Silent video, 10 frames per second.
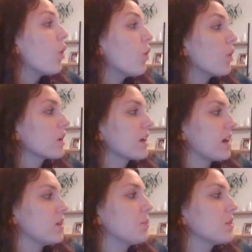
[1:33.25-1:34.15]
or
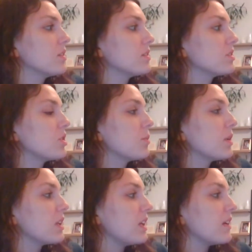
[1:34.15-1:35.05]
got you to
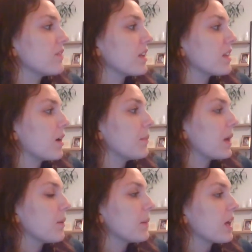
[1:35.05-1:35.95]
believe that their
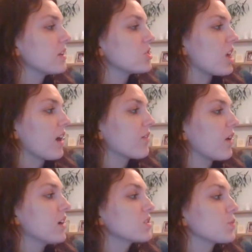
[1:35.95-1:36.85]
mailman Jack
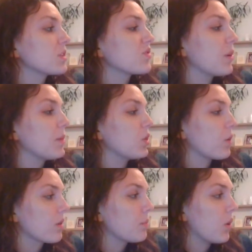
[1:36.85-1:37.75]
Frost was from the
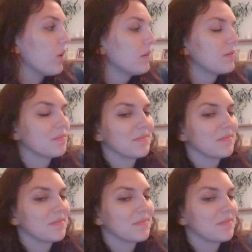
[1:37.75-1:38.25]
North Pole?